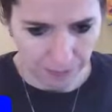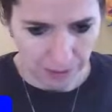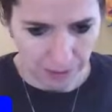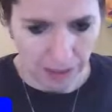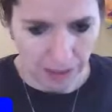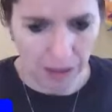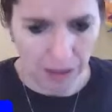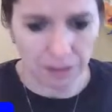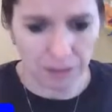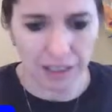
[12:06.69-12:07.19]

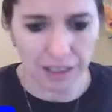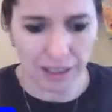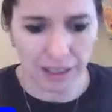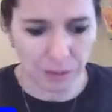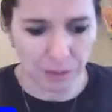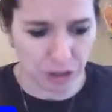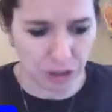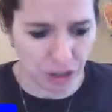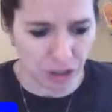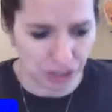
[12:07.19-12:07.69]
All right, I
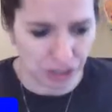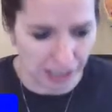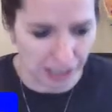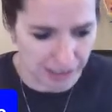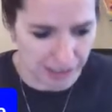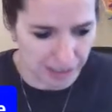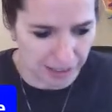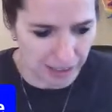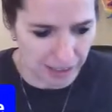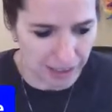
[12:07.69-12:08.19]
was just
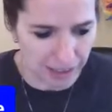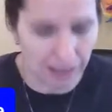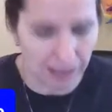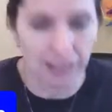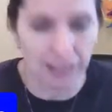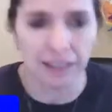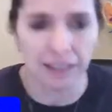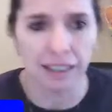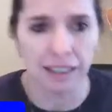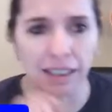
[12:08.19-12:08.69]
testing it, and I
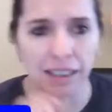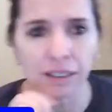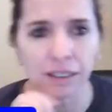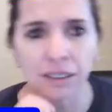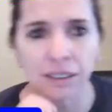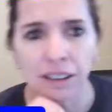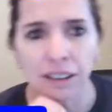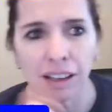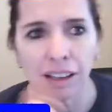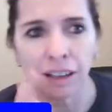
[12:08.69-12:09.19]
think
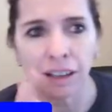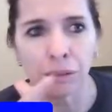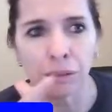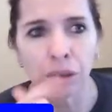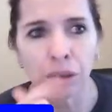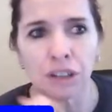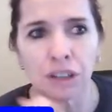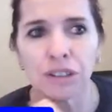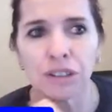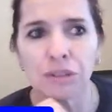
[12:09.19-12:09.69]
it
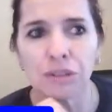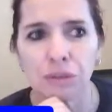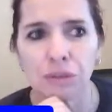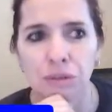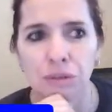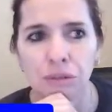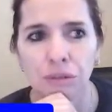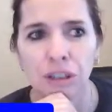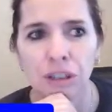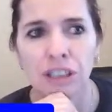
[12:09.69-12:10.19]
worked
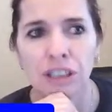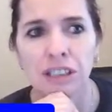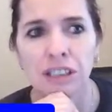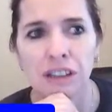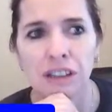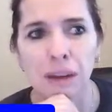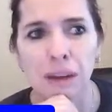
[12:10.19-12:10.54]
in the topic.